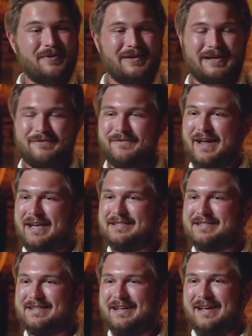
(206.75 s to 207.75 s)
We were in an
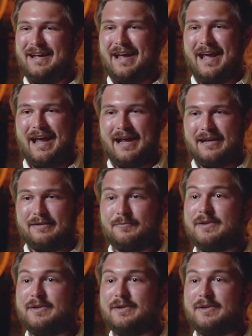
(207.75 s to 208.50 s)
event, and